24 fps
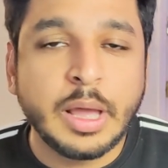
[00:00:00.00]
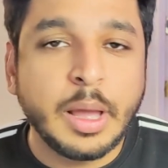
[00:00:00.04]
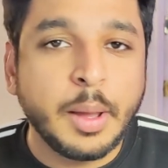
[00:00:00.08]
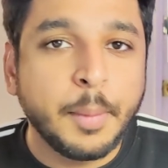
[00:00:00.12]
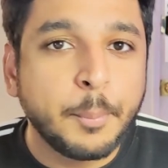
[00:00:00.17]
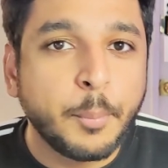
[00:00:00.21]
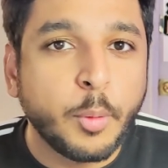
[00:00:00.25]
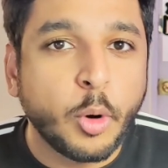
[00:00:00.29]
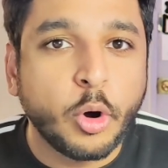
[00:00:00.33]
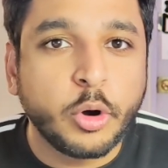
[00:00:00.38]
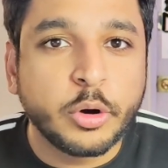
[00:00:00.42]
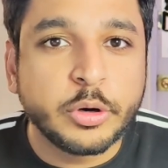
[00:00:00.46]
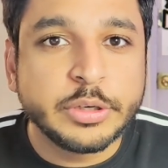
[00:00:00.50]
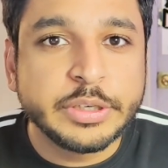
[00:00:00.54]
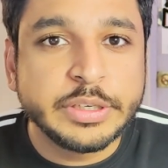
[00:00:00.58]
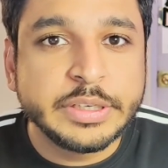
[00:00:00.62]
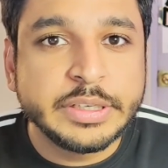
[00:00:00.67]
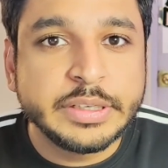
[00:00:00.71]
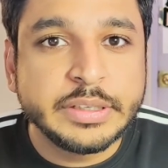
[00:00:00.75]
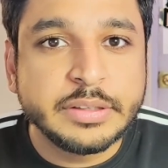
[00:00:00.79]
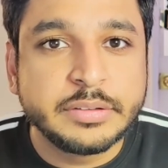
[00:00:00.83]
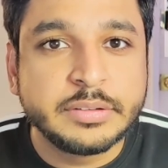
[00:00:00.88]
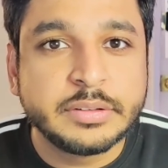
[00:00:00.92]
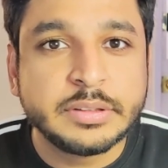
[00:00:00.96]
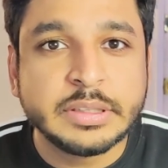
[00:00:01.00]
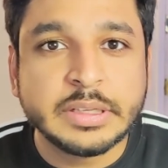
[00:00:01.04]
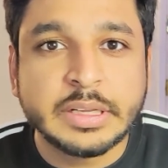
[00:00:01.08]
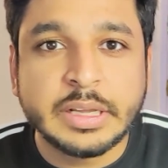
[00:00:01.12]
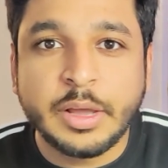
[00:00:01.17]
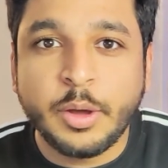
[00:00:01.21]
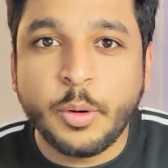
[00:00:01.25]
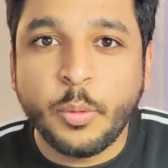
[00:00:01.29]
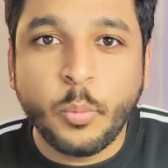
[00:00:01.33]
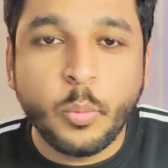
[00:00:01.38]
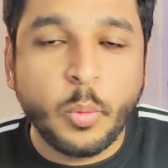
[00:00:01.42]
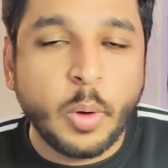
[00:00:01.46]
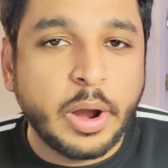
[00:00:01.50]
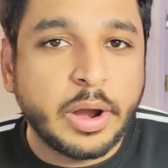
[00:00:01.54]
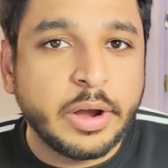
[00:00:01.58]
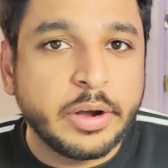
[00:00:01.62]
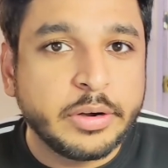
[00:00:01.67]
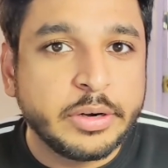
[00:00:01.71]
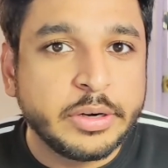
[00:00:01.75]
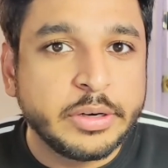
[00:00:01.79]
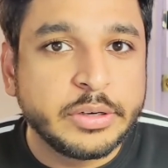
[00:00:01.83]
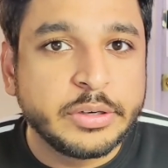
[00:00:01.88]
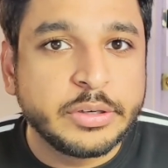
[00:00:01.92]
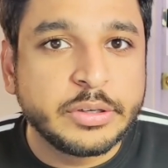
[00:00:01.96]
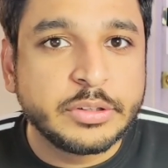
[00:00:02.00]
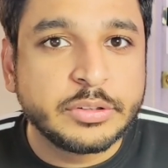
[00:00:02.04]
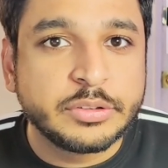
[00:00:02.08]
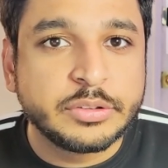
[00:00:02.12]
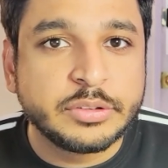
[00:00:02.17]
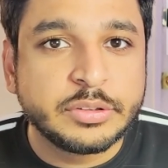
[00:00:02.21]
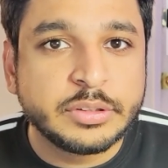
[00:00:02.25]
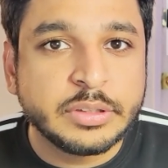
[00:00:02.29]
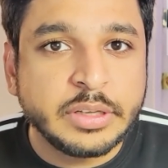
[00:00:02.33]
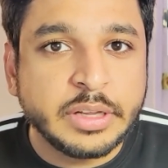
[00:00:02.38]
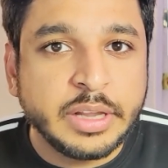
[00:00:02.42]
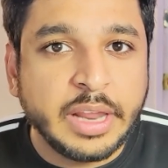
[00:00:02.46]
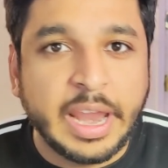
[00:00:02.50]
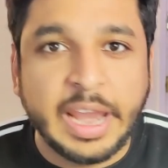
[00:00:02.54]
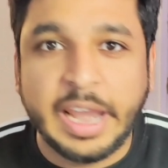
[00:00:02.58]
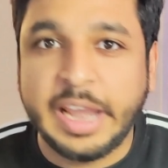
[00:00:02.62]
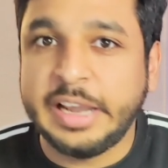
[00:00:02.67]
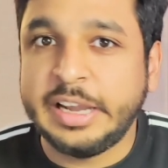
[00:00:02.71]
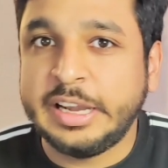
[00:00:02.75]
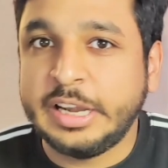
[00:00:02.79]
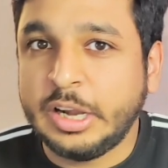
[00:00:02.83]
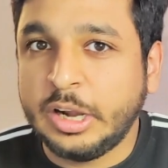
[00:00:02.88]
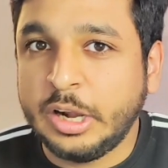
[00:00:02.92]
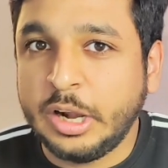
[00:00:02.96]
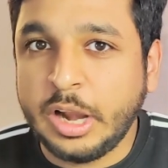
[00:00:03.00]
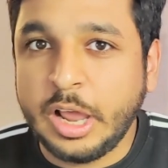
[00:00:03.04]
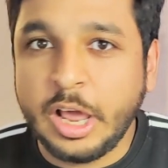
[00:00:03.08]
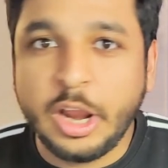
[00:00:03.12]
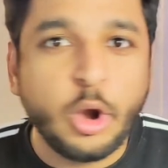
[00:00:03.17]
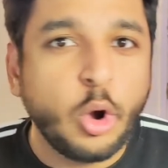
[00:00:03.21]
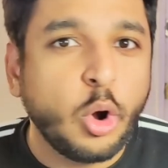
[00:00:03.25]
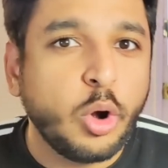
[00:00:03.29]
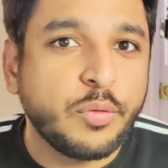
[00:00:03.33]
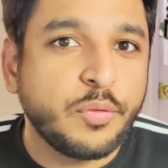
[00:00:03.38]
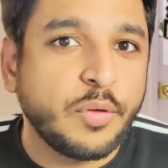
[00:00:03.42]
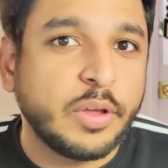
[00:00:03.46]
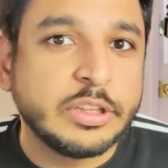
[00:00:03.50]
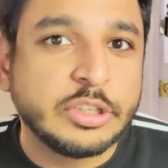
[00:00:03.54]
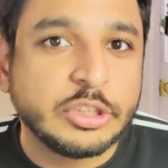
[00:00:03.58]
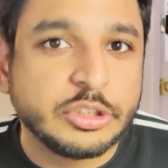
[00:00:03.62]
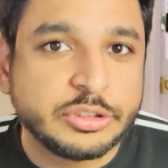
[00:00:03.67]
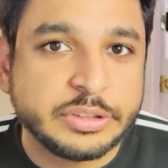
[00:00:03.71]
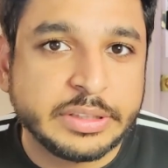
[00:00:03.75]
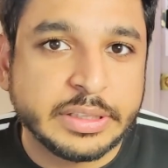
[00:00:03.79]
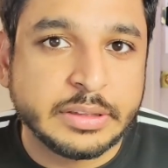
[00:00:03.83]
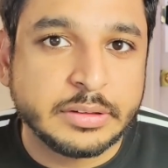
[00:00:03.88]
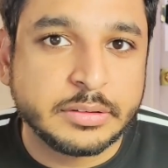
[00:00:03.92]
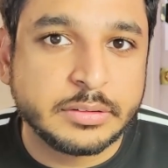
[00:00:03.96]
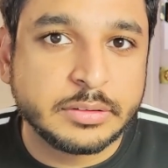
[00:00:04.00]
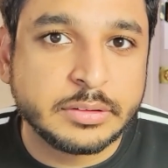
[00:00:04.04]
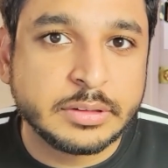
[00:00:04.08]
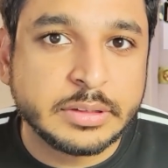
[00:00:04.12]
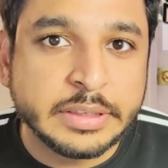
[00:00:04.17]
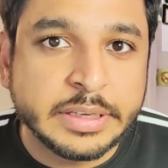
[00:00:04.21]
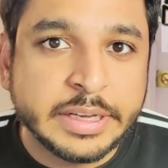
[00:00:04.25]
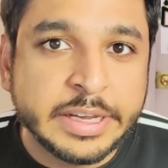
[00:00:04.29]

bolts, wires, and a lot of other things.